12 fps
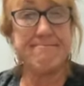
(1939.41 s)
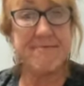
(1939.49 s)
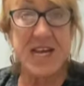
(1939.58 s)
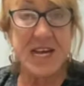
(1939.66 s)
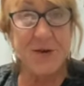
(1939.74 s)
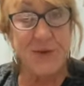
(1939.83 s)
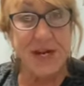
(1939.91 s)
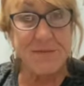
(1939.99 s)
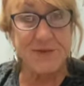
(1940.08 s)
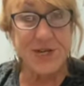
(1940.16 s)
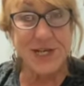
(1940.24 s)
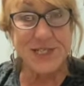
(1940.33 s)
Anyway,
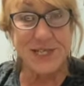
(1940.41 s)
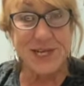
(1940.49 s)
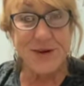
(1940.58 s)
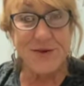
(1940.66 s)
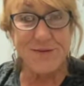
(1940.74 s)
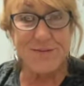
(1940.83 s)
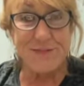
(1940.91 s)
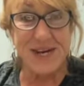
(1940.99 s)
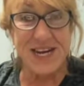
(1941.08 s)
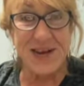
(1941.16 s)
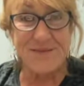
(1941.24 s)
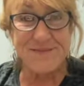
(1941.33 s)
talk to you later. Bye
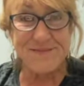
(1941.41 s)
now.